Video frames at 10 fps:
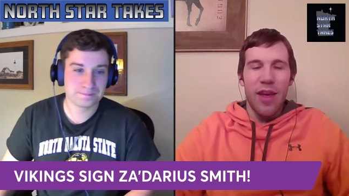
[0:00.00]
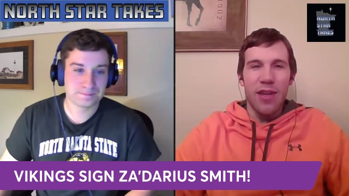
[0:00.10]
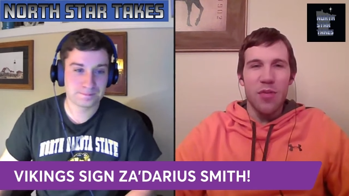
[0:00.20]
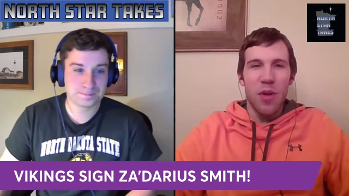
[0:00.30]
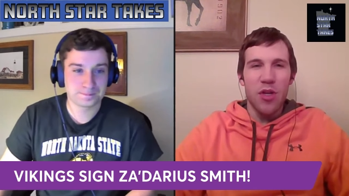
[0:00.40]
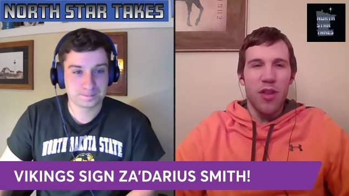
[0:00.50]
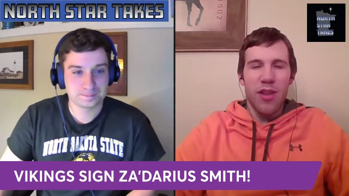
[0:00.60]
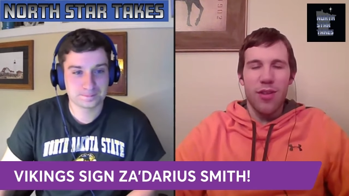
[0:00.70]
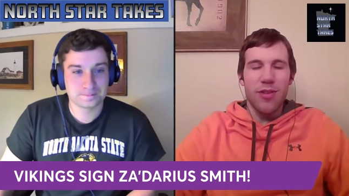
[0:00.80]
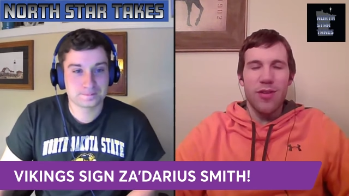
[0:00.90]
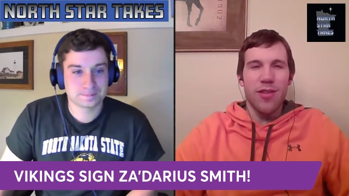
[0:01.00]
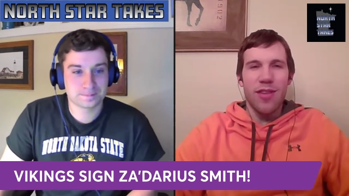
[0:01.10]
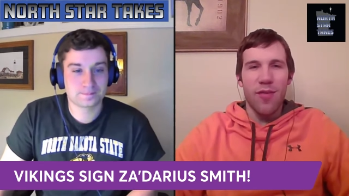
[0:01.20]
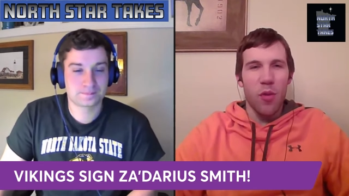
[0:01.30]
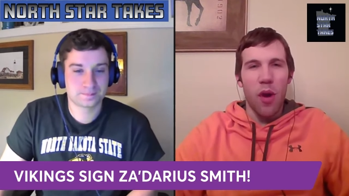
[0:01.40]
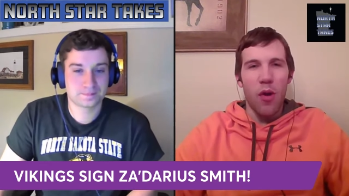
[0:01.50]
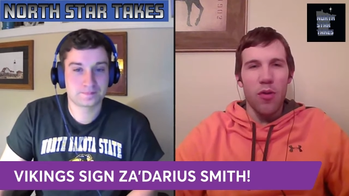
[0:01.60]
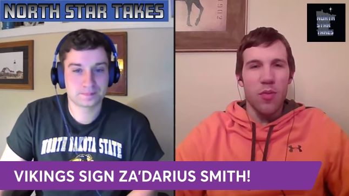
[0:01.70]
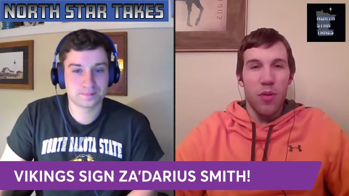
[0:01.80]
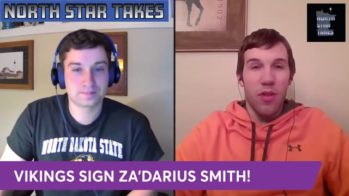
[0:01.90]
Speaker 1: the end, especially in like the sixth and seventh
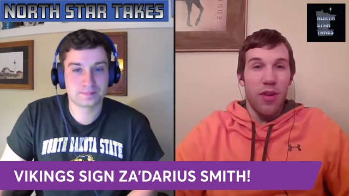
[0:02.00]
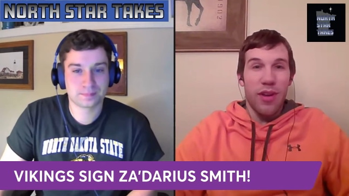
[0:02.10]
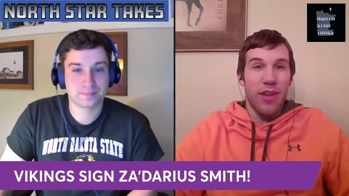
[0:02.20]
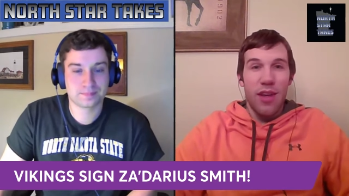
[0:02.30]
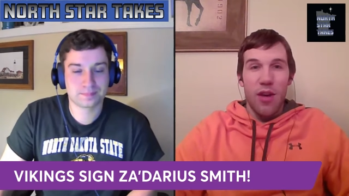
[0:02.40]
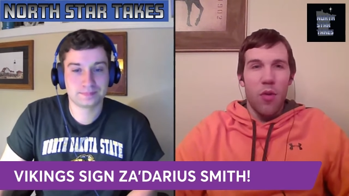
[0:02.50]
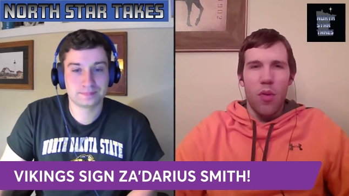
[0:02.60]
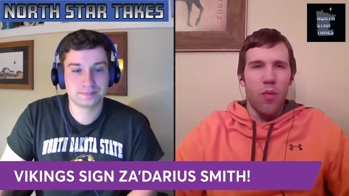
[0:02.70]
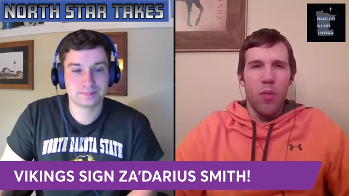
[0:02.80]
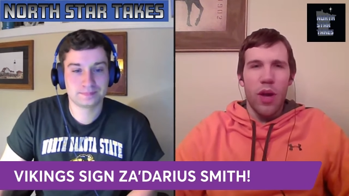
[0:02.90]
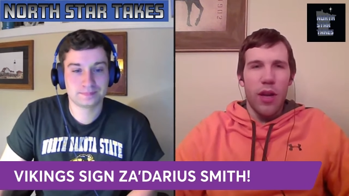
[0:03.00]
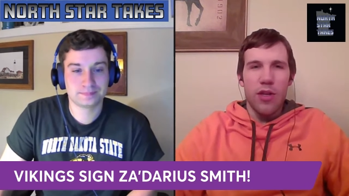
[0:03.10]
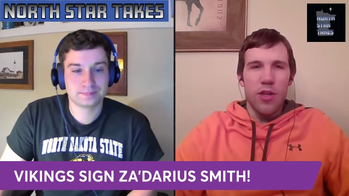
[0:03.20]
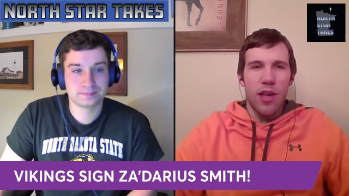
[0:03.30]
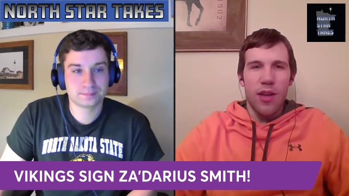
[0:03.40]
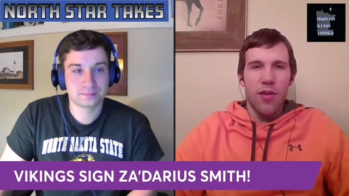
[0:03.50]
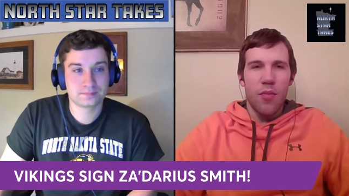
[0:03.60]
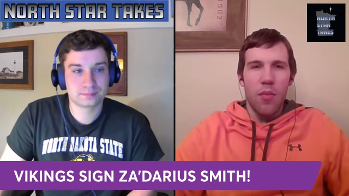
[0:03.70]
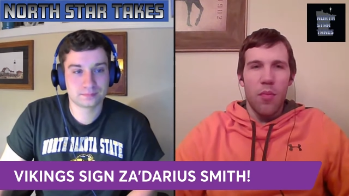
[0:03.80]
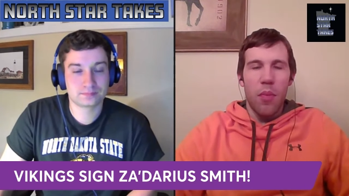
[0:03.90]
rounds. But like, we, we got to just get
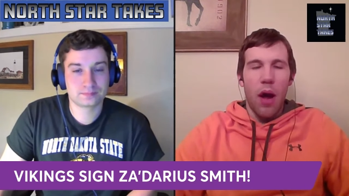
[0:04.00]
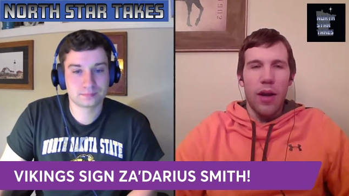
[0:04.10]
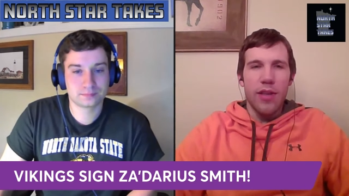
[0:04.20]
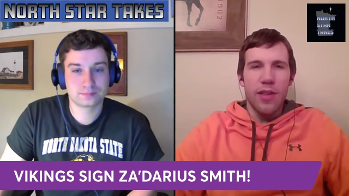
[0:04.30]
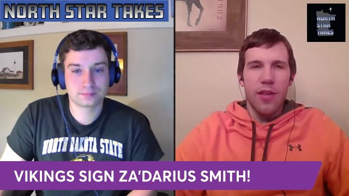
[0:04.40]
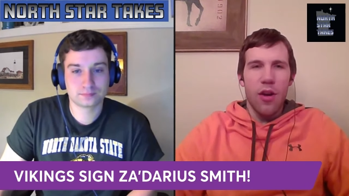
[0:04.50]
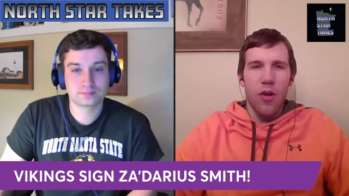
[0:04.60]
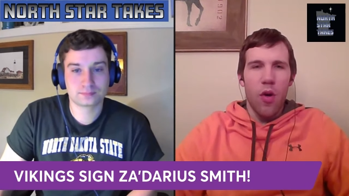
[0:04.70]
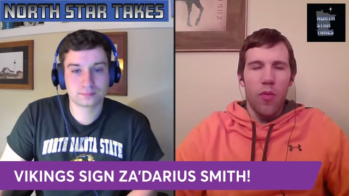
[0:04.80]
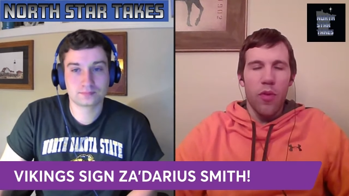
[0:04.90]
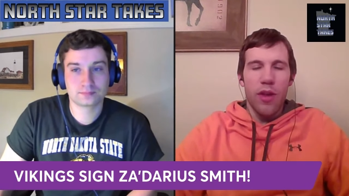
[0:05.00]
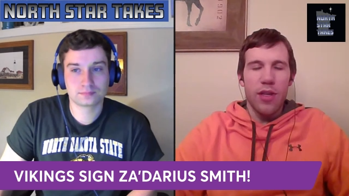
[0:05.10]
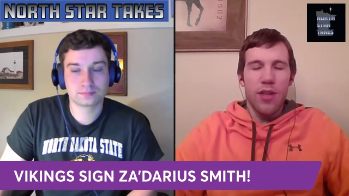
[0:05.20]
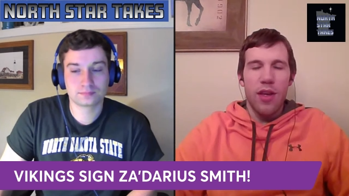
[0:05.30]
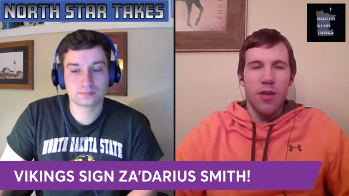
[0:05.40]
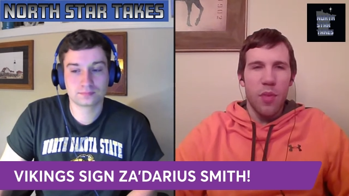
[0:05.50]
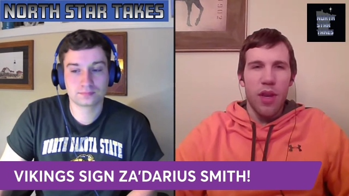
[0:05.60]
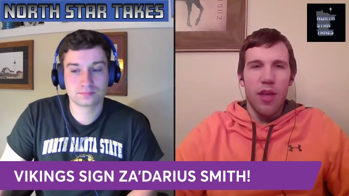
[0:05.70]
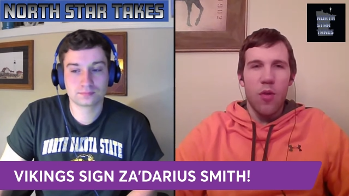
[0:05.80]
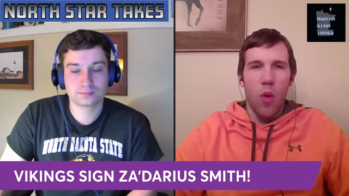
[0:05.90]
bodies in there. Hopefully, as
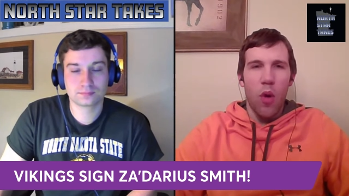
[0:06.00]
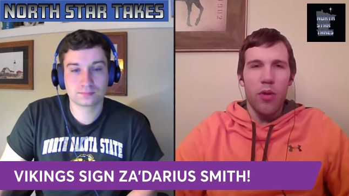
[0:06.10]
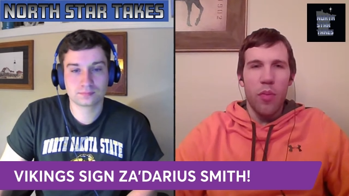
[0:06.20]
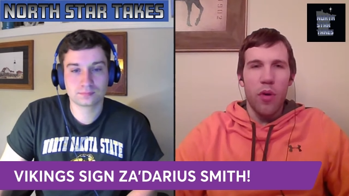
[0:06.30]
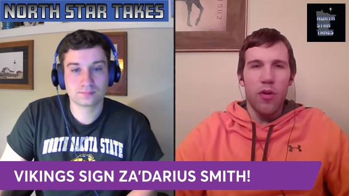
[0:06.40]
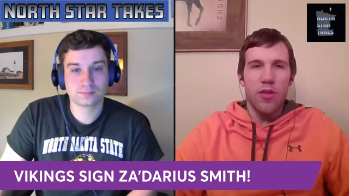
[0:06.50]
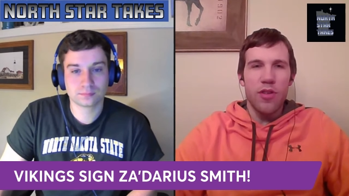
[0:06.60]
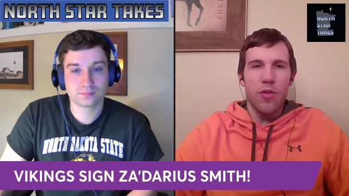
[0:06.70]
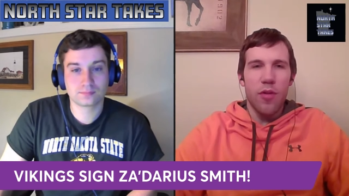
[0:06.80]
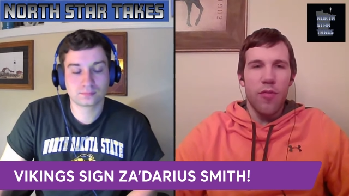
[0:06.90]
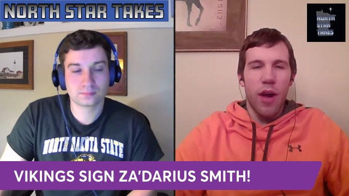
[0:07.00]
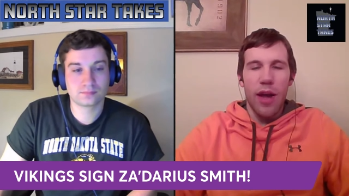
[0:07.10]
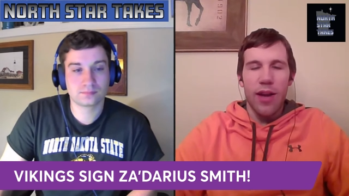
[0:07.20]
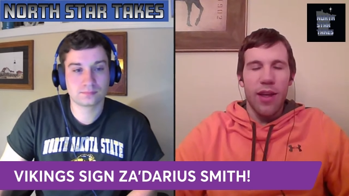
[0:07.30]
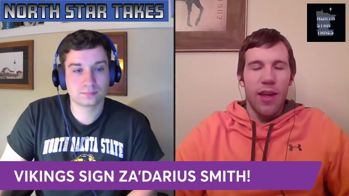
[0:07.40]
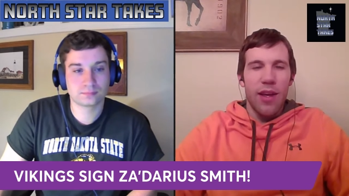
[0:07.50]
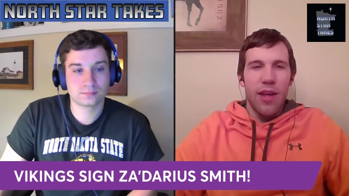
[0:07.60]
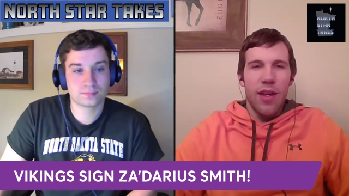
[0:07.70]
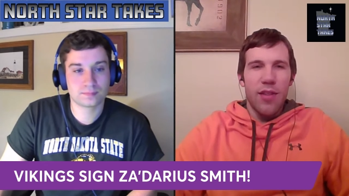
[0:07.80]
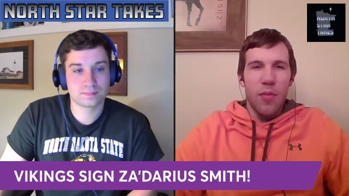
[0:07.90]
many quality players as you can find.
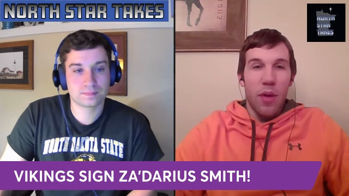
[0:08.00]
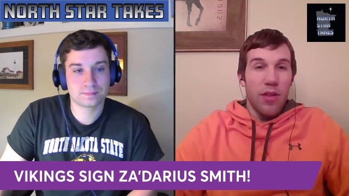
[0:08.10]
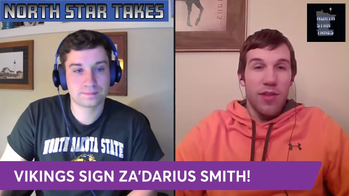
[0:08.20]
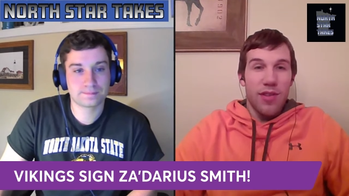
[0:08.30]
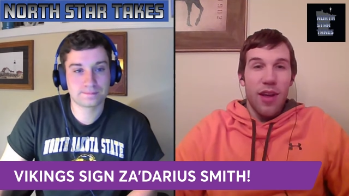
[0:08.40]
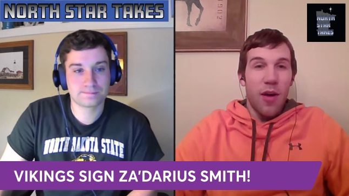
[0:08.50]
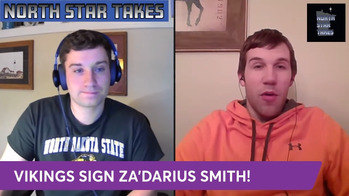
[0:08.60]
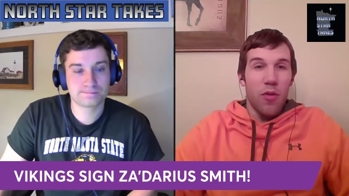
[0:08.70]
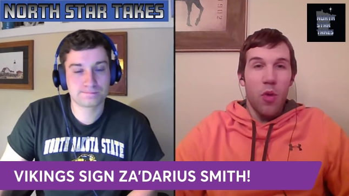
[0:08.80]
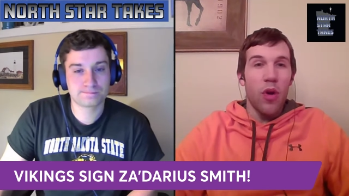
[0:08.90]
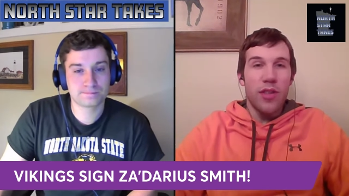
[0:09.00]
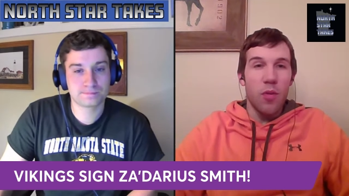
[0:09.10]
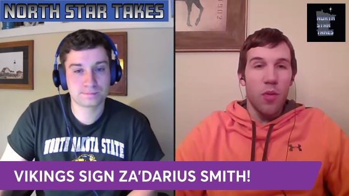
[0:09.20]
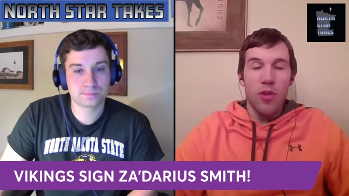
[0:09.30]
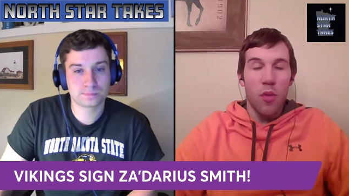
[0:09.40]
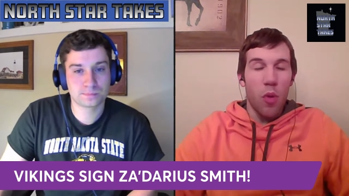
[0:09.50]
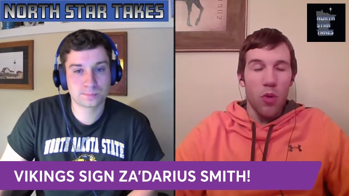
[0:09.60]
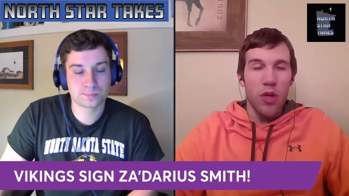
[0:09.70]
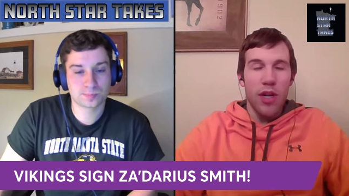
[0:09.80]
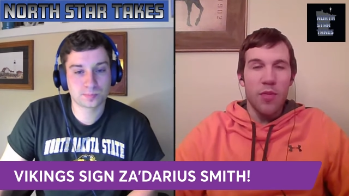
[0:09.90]
It depends how Kwesi wants to
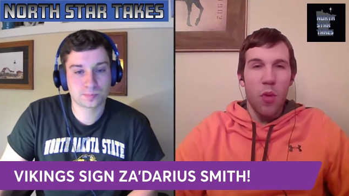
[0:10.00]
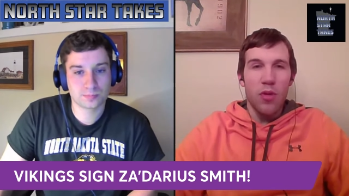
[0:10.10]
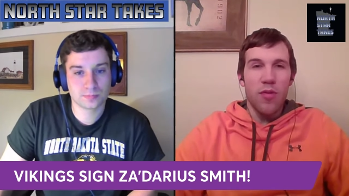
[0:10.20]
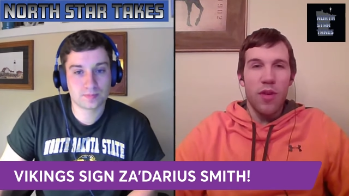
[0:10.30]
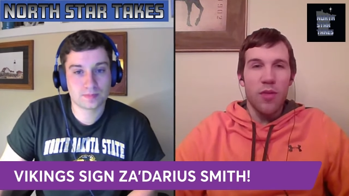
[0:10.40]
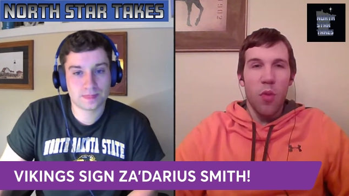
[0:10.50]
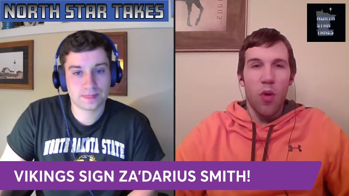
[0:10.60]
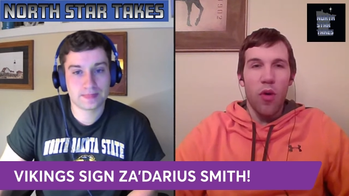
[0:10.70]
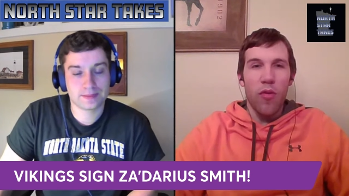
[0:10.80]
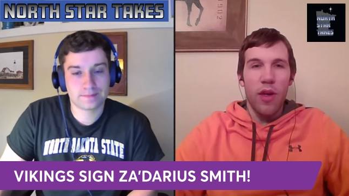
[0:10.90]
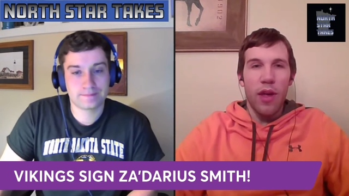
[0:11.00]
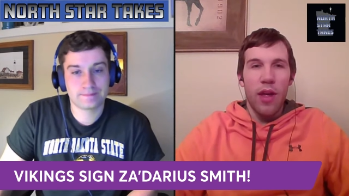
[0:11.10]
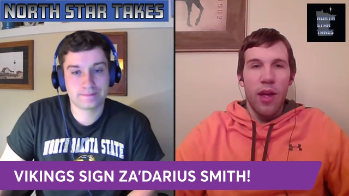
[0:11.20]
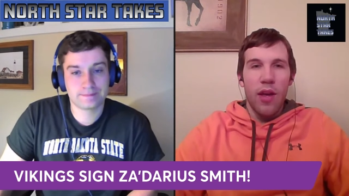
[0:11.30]
approach it, I suppose. If he's more of a